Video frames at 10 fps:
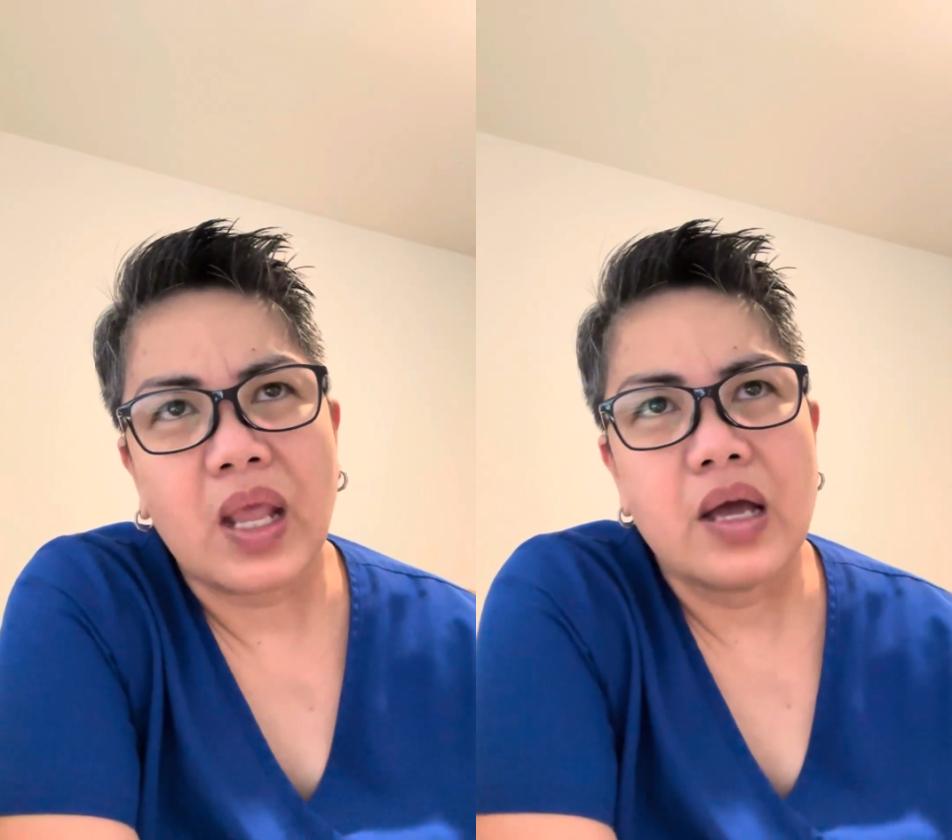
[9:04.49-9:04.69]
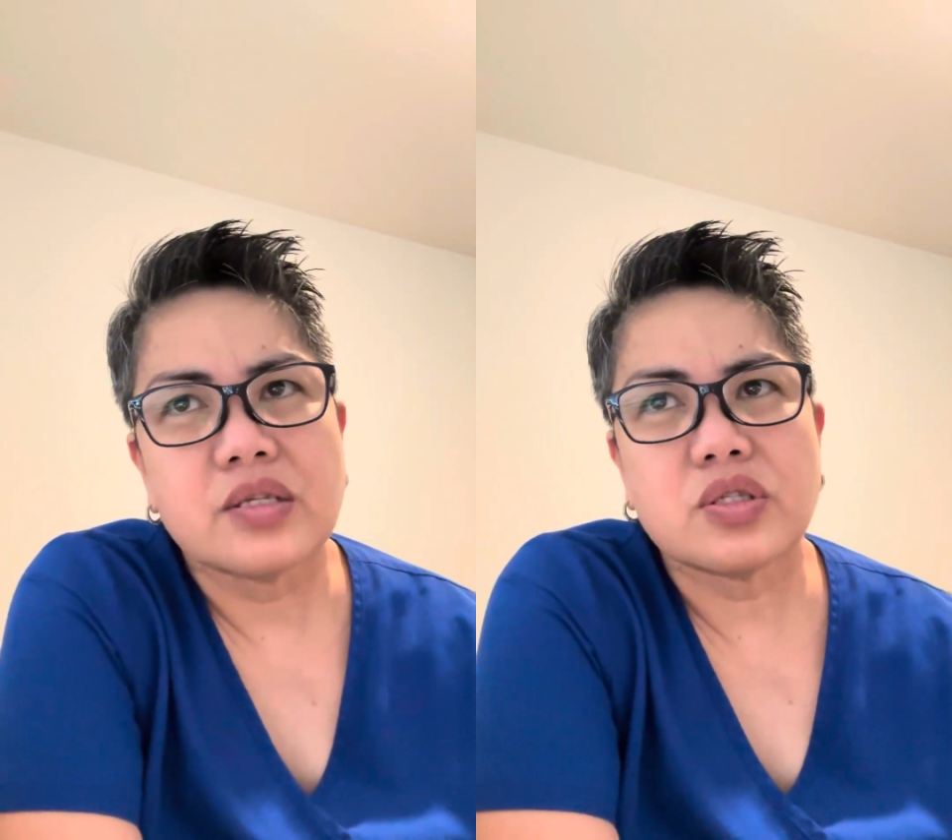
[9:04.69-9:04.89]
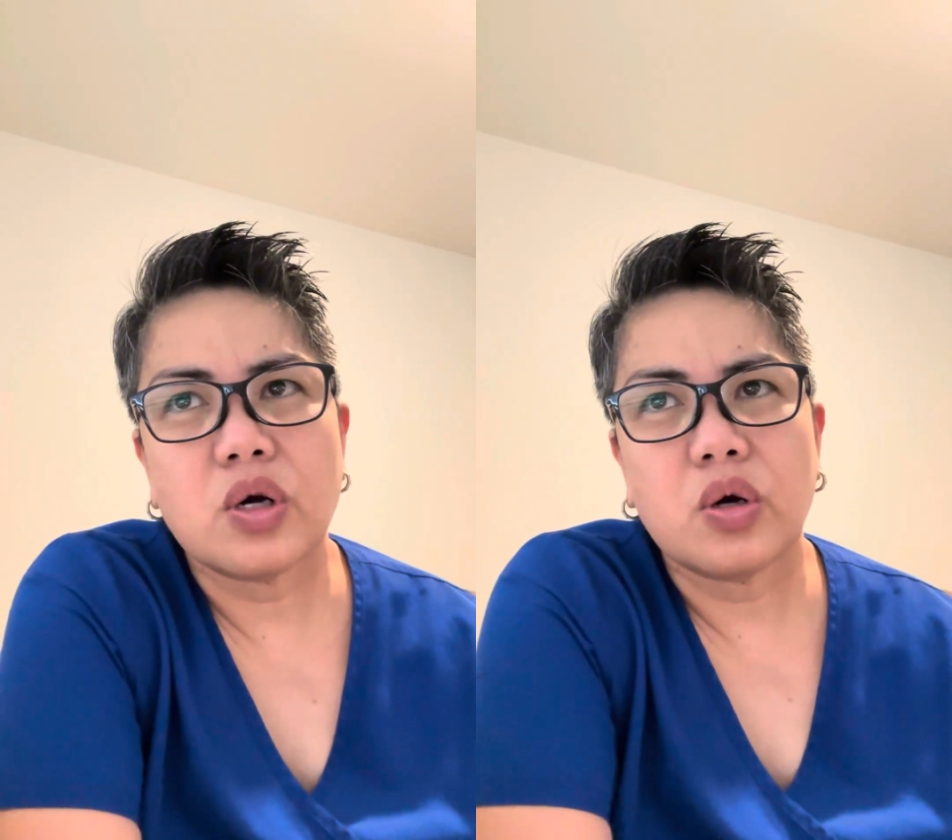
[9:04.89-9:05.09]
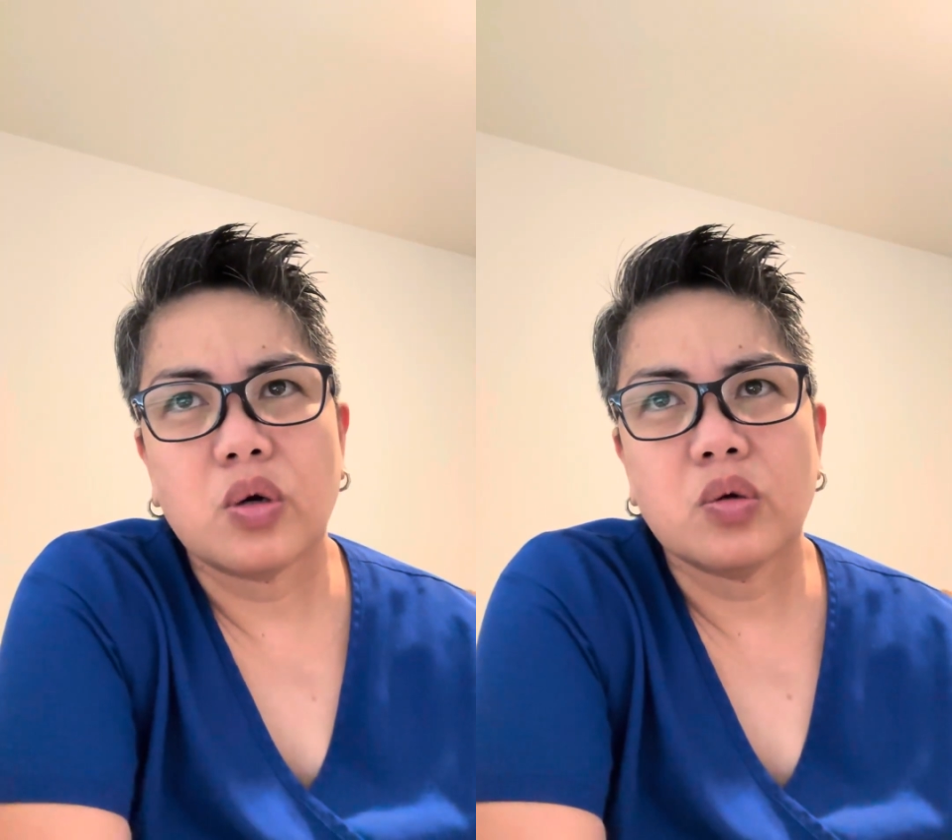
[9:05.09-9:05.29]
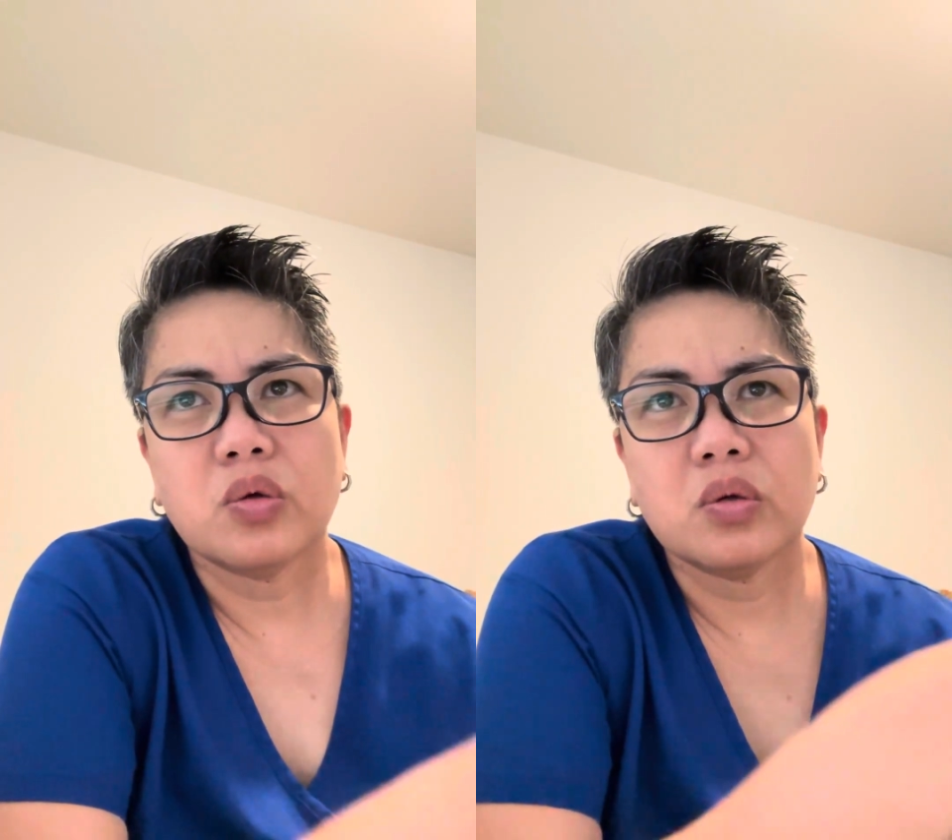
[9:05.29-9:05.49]

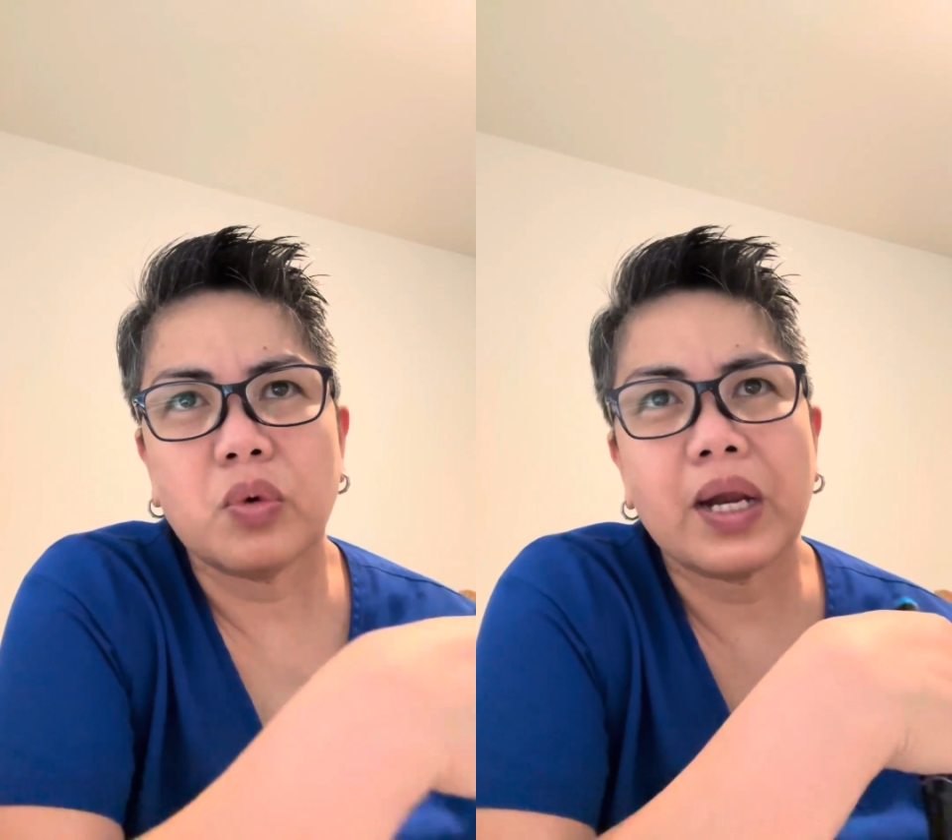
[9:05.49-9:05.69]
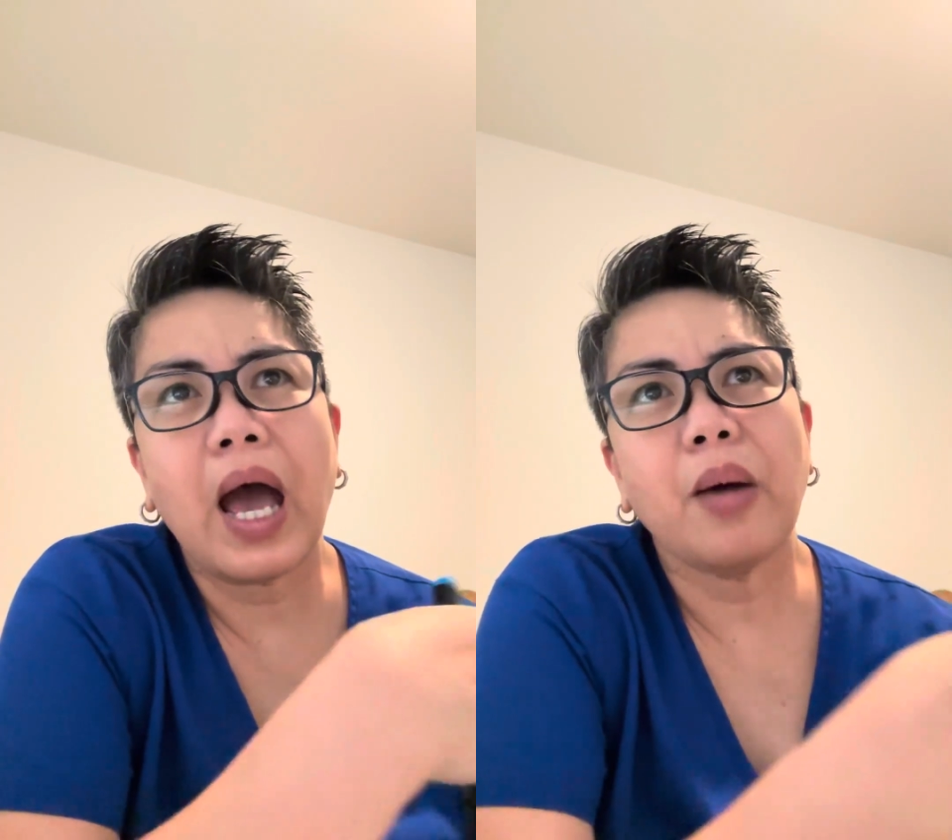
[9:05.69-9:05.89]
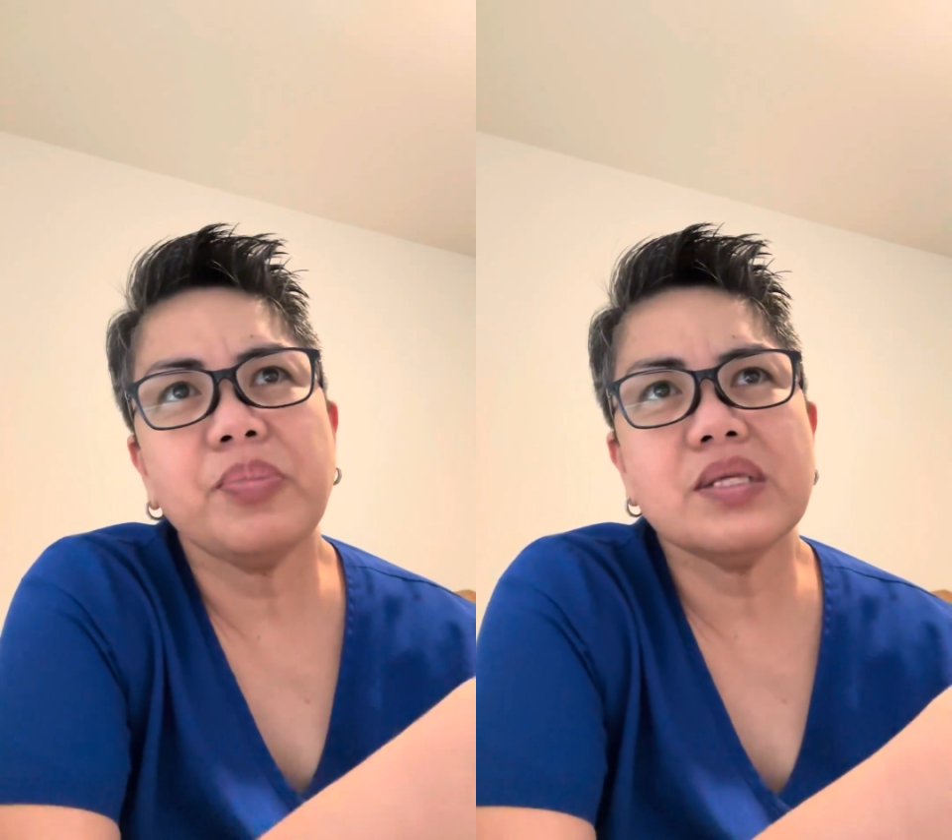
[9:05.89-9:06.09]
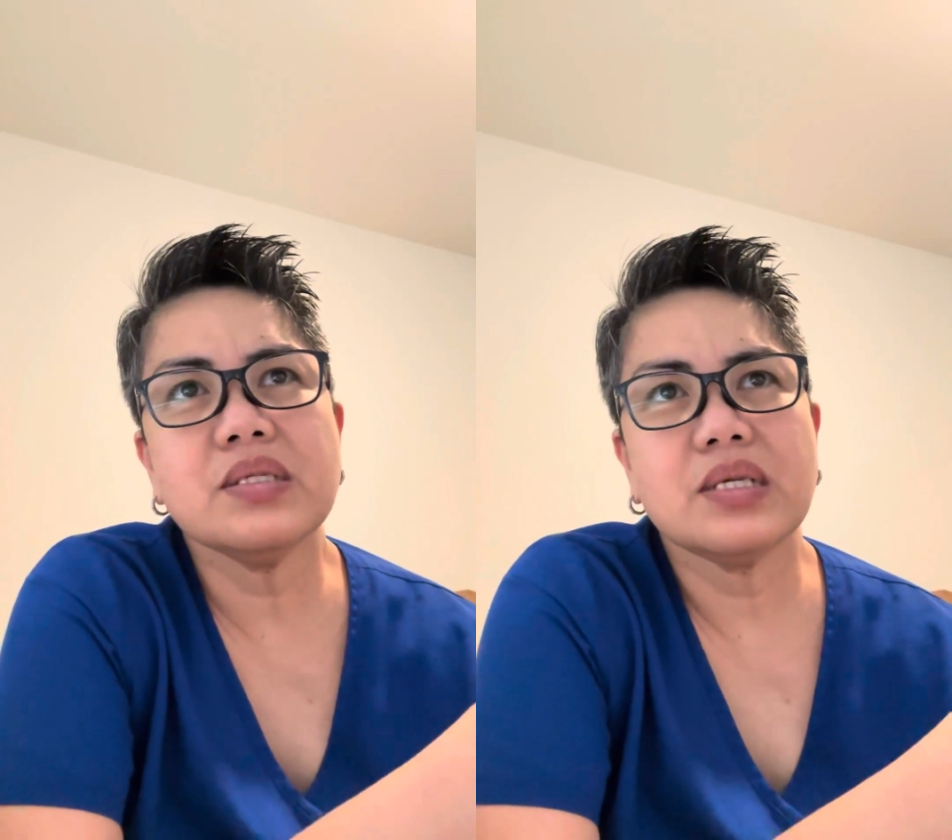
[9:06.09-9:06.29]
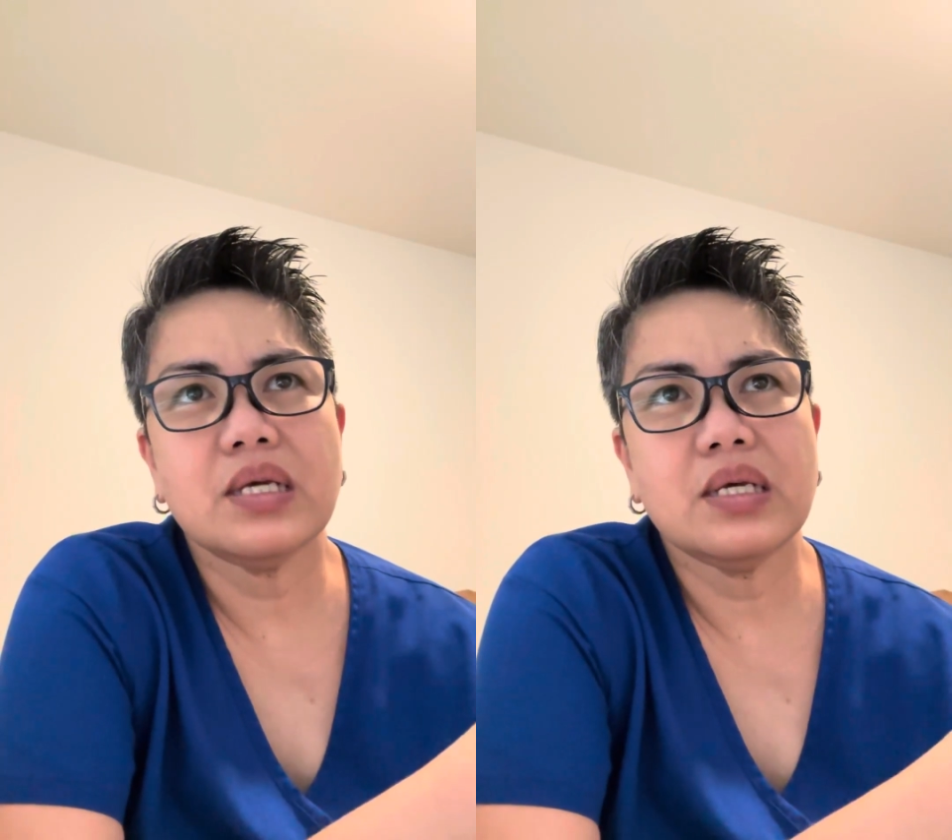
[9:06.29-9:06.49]
So what
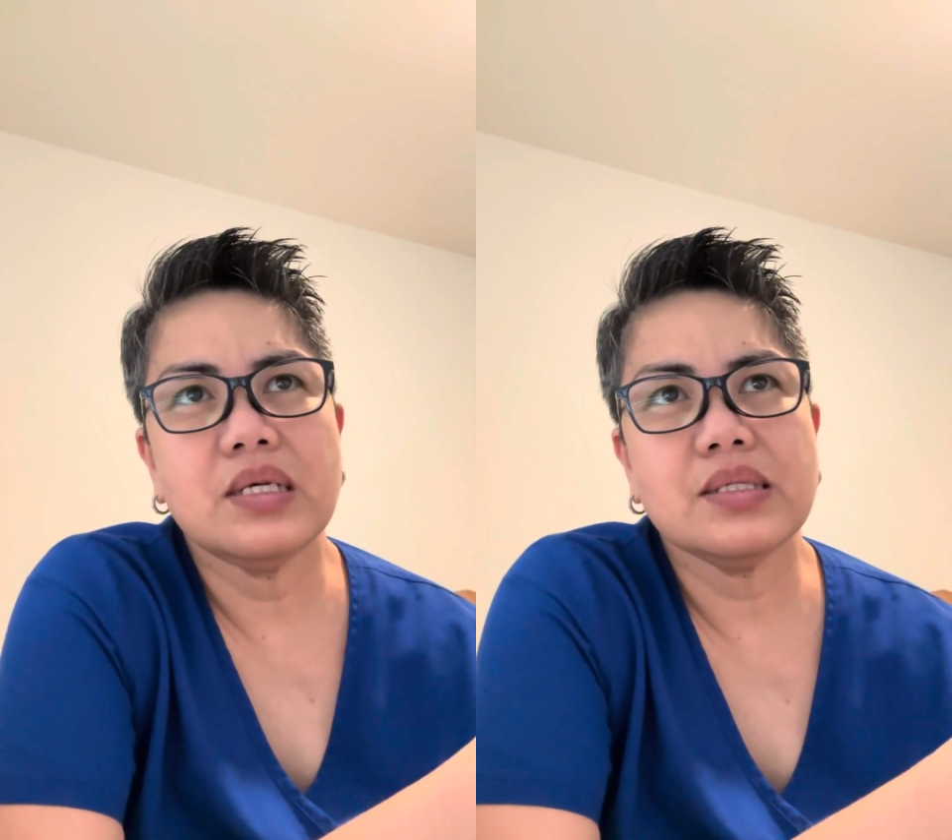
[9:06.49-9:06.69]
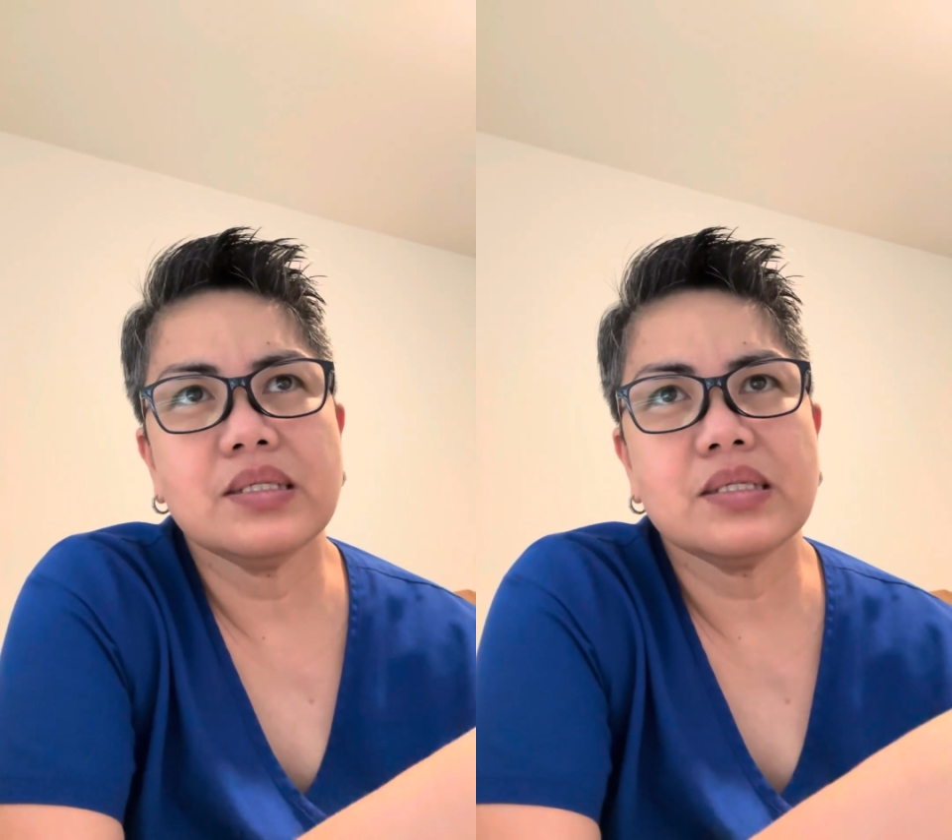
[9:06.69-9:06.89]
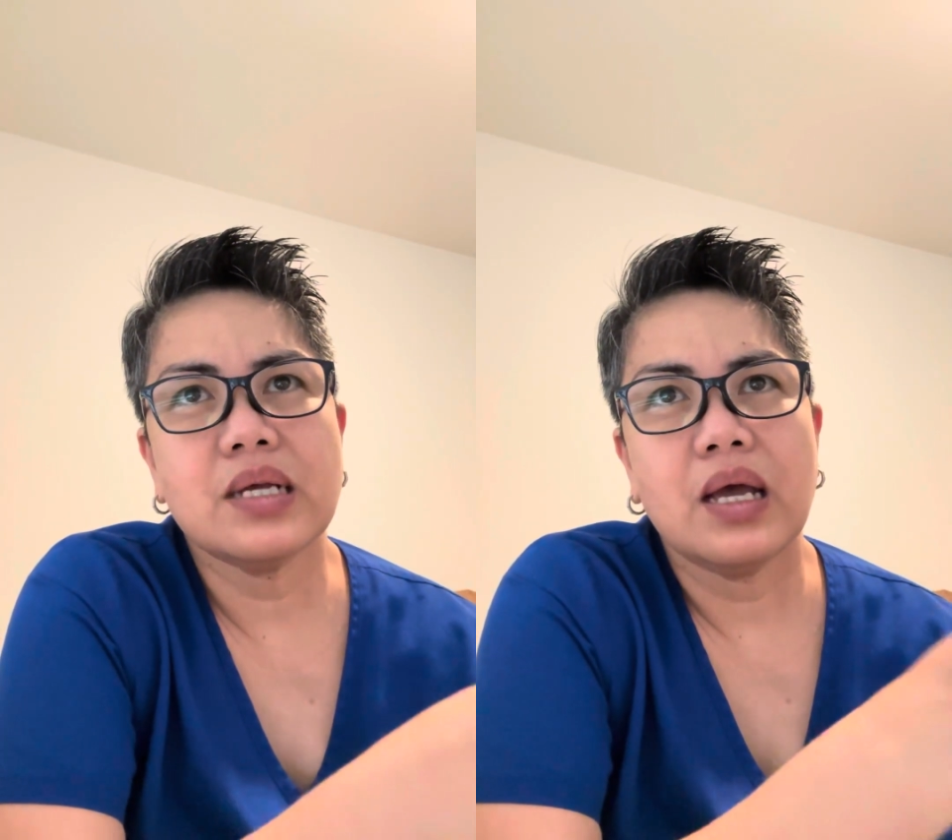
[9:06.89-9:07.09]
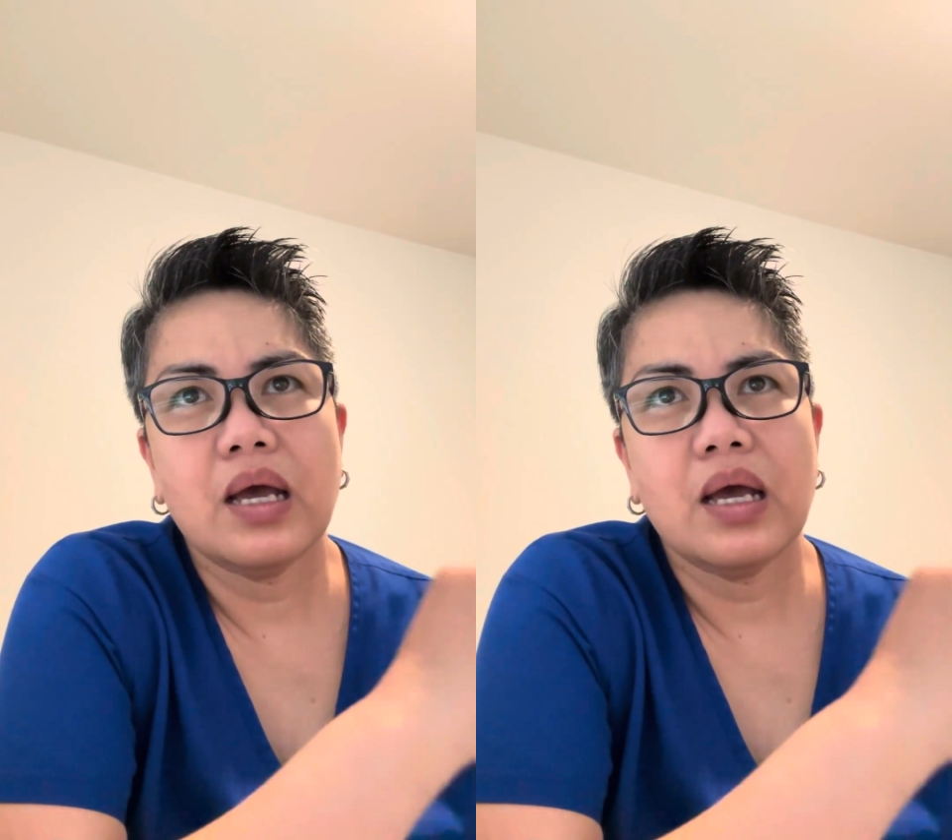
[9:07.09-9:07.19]
happens is